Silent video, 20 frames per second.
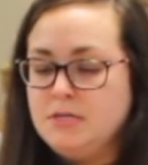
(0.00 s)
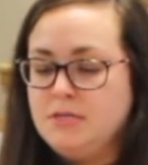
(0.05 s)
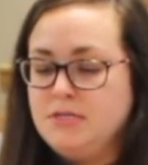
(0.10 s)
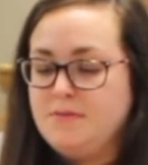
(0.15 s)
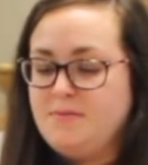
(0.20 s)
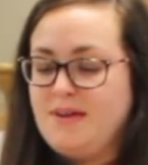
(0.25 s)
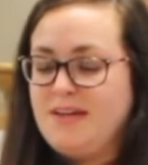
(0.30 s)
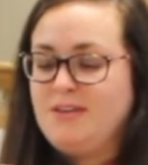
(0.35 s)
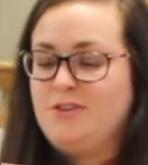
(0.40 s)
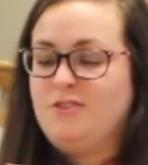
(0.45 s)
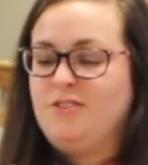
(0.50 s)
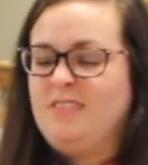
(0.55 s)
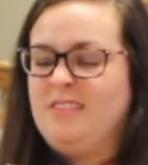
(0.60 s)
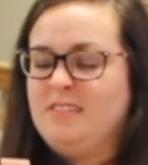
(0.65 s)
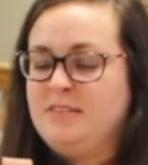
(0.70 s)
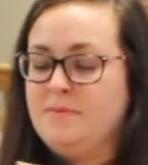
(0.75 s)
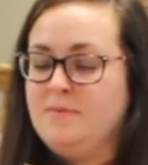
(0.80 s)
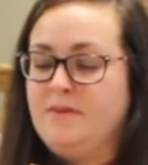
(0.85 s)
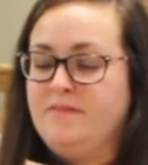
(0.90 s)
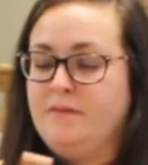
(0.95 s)
to make sure
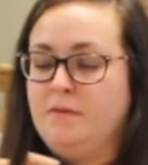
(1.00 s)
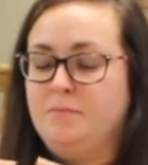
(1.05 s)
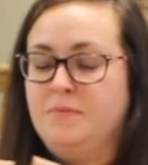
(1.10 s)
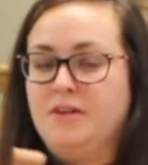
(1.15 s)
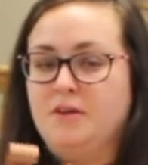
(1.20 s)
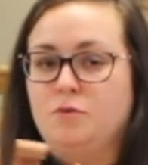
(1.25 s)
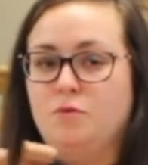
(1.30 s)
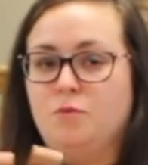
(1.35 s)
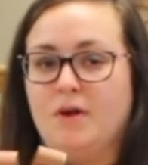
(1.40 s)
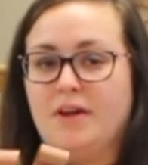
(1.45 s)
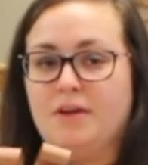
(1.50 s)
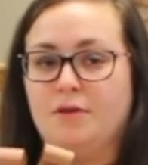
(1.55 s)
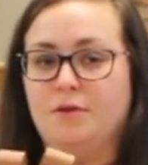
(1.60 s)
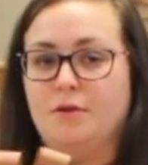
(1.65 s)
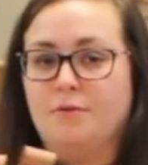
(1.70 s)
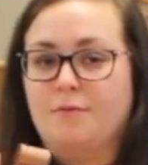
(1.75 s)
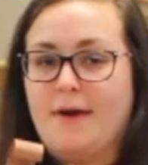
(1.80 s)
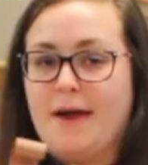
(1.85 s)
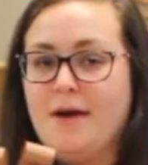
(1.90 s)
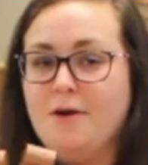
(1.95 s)
that some of them didn't
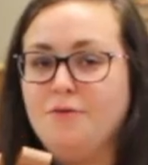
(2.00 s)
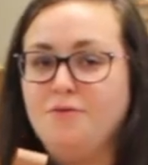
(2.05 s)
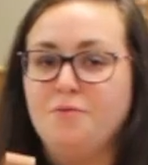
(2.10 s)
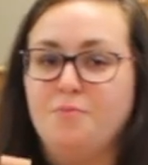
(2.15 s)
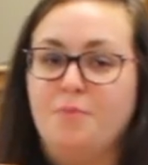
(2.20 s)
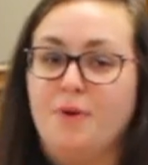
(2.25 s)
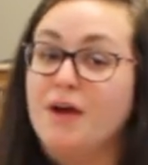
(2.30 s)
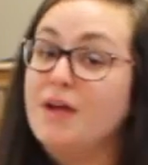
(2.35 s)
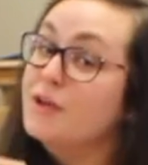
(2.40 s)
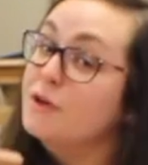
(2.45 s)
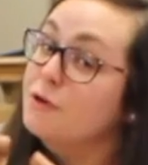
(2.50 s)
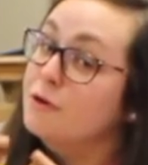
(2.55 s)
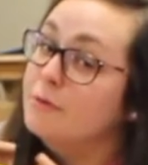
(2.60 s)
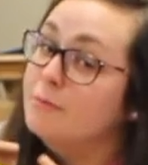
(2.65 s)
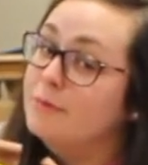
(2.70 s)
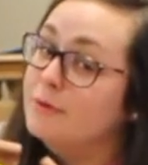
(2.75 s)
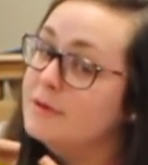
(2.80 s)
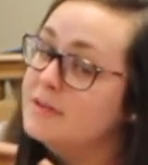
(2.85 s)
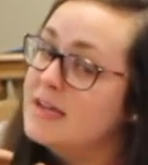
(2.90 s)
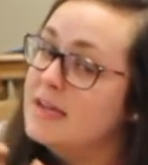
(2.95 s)
wiggle around, but you
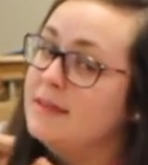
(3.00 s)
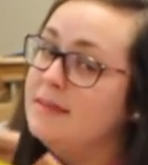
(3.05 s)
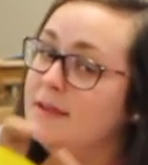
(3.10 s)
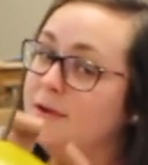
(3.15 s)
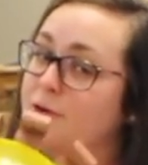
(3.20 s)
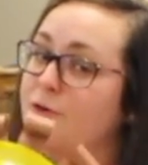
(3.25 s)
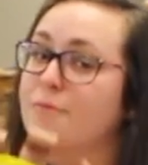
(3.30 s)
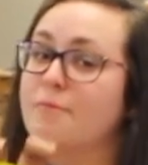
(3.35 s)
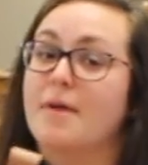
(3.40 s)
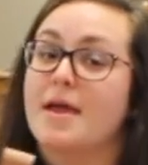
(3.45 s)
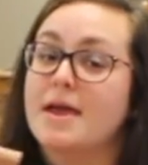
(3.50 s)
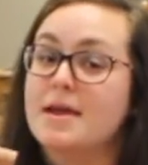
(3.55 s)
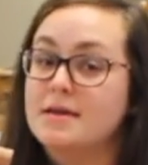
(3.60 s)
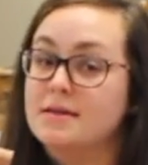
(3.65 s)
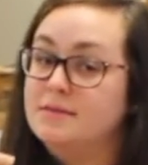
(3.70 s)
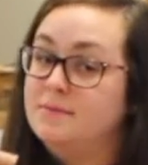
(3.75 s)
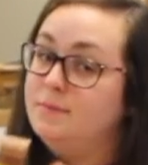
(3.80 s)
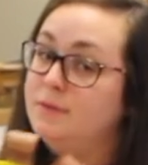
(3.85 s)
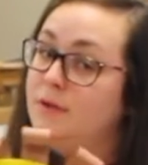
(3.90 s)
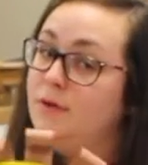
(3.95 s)
could pretend that your mane
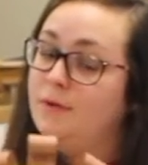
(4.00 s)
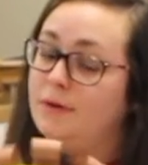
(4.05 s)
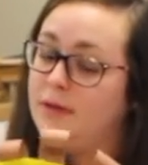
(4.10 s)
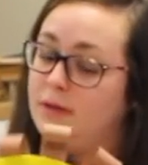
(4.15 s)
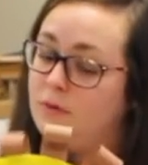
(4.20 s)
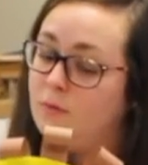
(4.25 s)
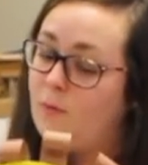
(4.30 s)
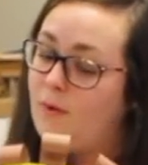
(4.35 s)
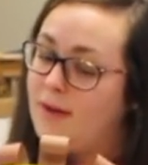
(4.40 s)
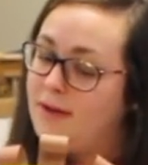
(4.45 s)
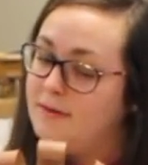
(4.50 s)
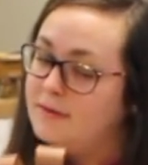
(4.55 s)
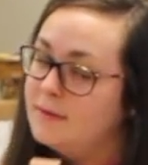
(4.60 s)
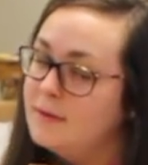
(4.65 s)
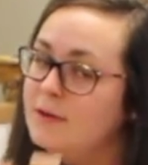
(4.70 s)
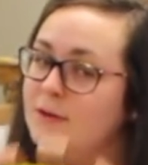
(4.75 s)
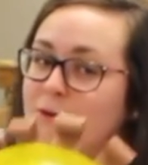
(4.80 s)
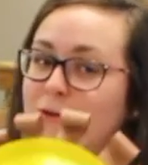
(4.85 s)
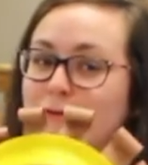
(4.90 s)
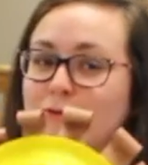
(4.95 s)
is blowing in the wind.
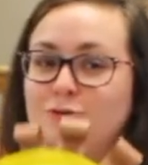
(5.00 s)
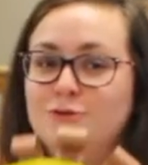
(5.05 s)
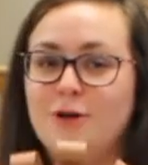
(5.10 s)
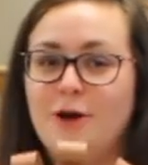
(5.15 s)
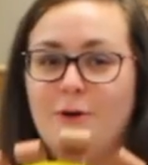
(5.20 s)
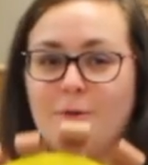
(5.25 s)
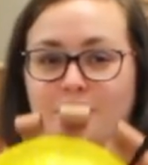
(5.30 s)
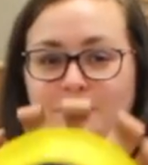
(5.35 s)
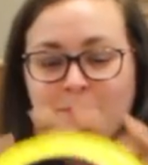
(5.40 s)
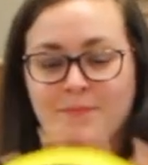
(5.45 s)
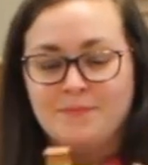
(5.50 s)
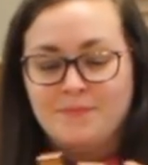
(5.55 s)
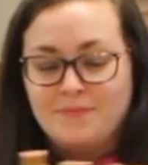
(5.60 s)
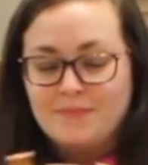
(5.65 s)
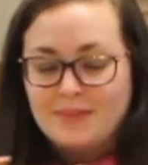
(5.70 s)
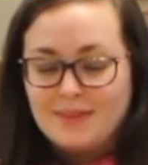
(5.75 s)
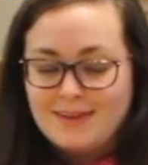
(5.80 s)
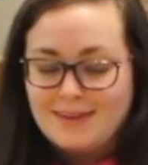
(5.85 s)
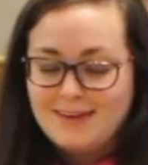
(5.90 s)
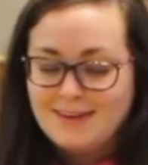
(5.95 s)
So
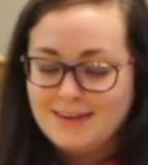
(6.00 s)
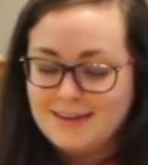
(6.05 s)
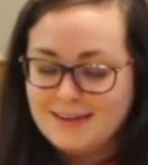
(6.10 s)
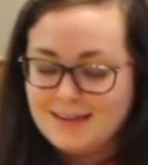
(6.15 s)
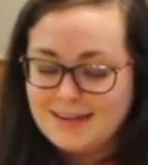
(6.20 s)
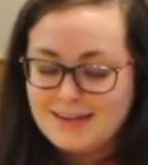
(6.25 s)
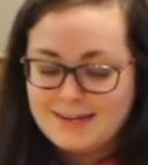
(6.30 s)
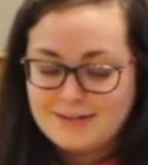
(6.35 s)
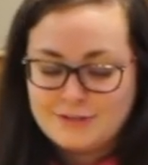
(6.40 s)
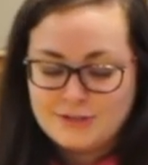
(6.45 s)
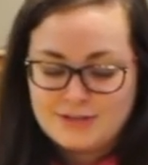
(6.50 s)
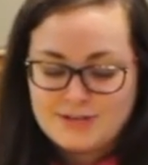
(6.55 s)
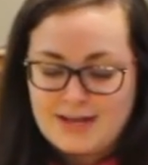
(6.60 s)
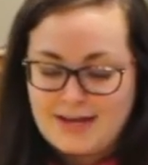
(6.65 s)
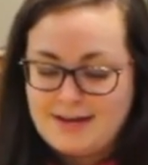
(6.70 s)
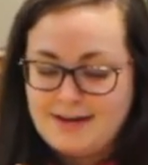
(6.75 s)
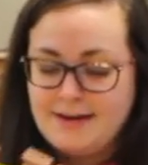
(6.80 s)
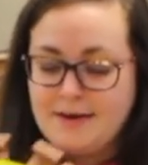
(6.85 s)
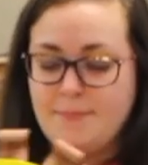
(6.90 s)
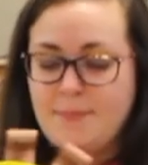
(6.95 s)
it just
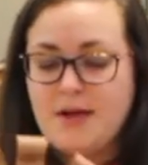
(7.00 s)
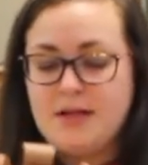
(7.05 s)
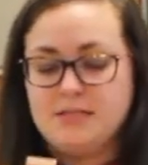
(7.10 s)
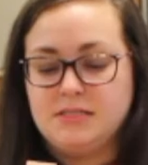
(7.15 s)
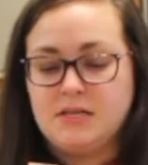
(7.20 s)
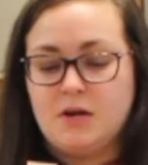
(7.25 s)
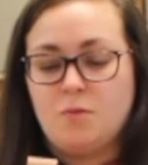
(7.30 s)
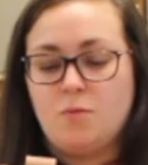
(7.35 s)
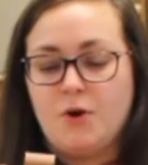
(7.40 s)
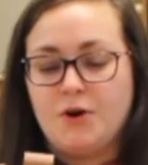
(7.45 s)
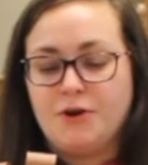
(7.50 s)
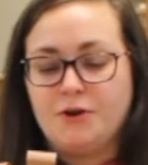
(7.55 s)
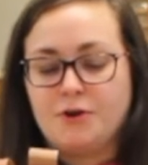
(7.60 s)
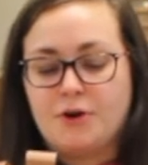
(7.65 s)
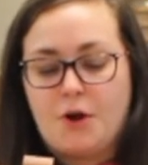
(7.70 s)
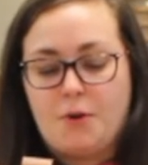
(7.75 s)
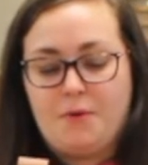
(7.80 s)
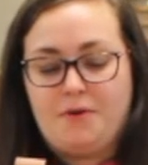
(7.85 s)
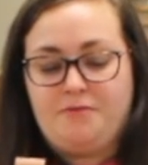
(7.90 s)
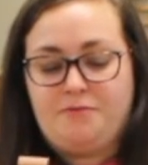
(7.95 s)
kind of depends on what
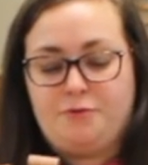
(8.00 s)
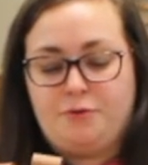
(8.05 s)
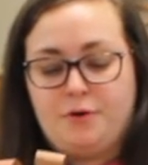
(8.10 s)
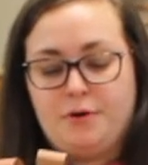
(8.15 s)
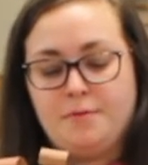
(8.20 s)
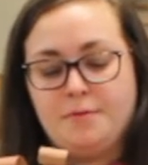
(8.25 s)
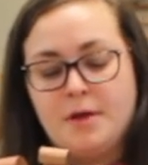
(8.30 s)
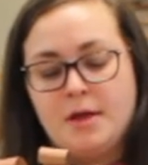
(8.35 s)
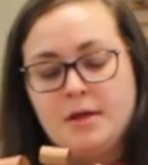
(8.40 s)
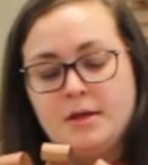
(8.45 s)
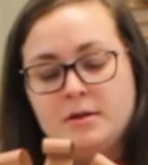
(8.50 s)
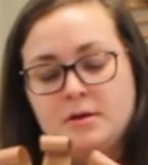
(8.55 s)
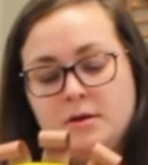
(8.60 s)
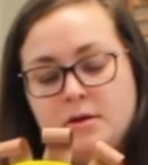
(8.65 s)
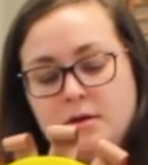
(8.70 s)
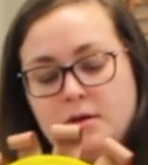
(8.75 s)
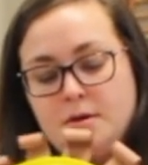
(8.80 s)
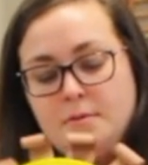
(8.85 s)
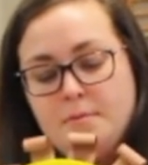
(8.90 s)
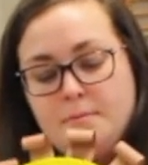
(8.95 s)
you're going for.
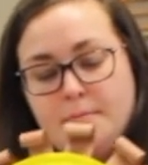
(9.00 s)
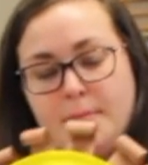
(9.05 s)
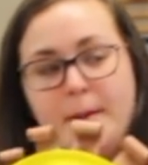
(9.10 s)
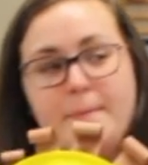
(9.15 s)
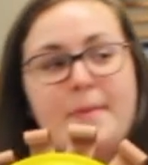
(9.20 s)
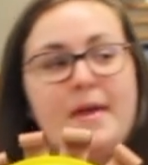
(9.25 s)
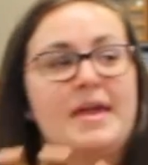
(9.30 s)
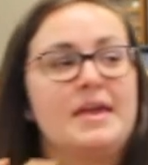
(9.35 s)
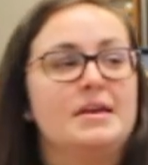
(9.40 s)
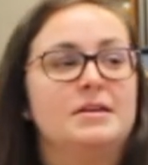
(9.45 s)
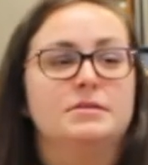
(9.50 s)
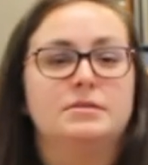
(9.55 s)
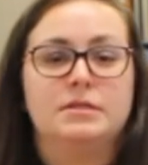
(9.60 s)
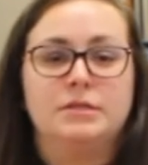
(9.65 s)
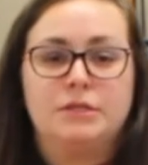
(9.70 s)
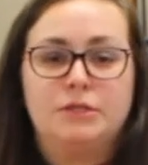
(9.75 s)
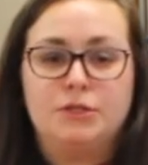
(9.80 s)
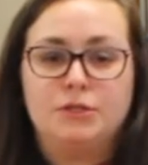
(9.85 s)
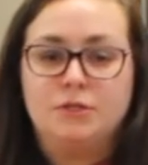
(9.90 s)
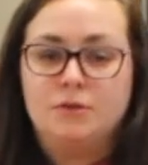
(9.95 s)
My paint is a
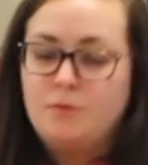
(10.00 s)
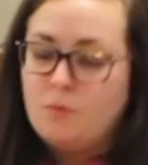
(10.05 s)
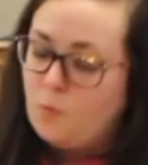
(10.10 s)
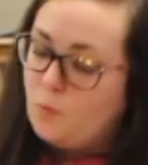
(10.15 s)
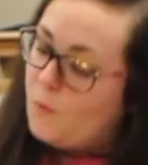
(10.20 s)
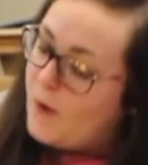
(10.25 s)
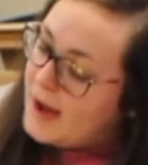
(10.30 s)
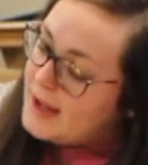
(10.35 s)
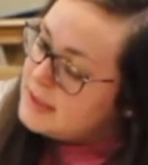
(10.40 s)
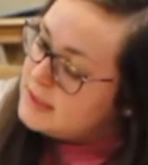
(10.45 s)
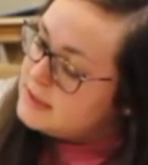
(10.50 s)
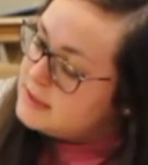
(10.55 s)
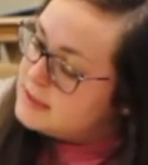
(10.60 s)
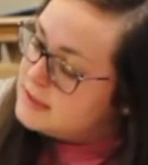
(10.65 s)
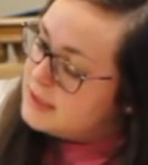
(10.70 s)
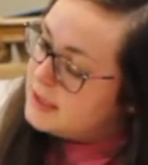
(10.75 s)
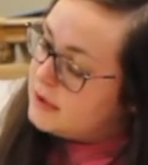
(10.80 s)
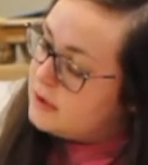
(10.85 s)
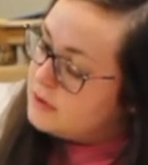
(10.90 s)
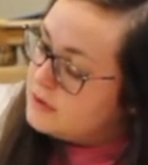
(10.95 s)
little wet
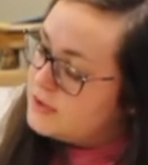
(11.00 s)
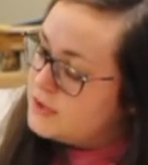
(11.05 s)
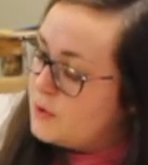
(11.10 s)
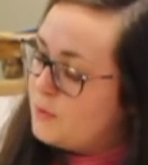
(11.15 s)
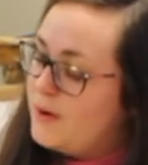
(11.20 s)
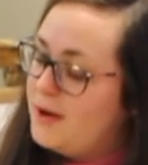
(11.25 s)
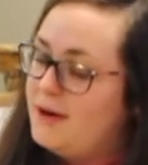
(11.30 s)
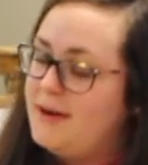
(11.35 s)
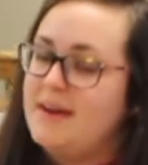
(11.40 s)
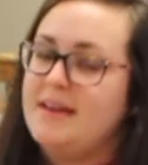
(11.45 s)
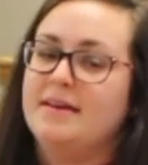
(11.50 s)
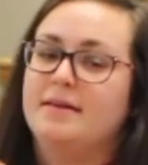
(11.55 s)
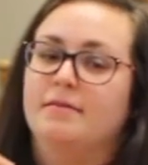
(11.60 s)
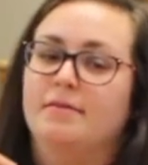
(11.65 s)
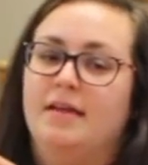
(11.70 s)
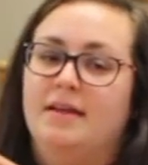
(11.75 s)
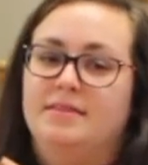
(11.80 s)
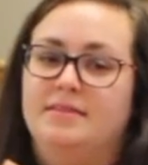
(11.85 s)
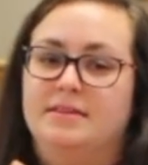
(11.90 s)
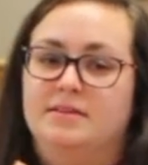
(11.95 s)
still, so we'd need to
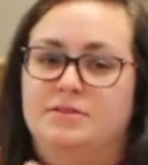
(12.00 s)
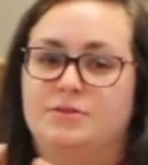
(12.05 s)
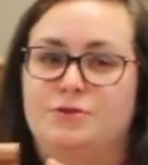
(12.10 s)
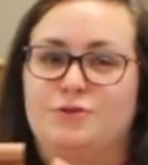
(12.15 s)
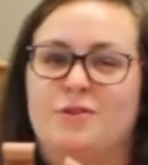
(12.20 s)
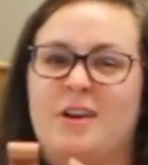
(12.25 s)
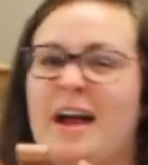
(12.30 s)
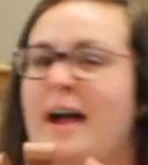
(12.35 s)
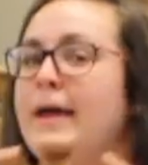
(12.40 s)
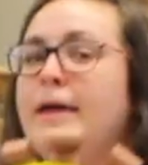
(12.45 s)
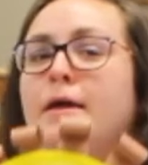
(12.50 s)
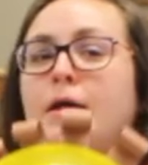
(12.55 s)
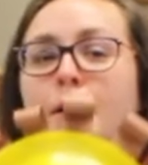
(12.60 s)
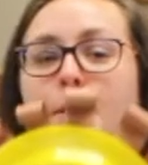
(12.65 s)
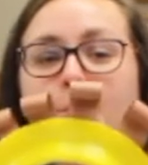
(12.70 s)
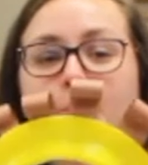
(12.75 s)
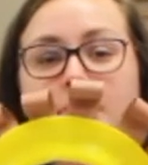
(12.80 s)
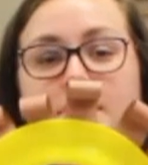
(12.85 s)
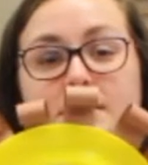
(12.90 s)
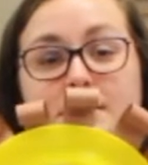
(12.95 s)
let this dry,
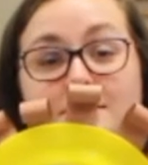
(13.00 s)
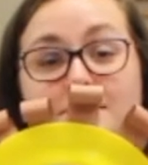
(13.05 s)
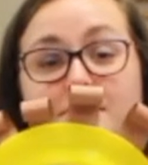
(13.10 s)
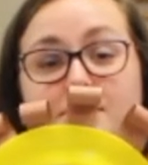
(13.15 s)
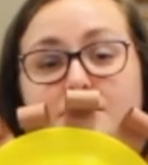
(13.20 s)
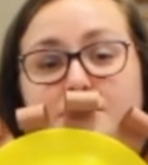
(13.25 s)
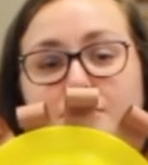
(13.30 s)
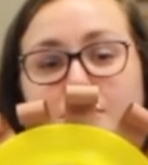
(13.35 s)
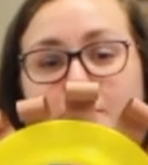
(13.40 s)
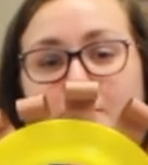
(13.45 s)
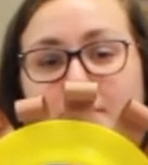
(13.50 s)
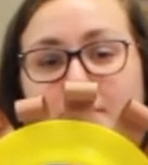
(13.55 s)
but this is going to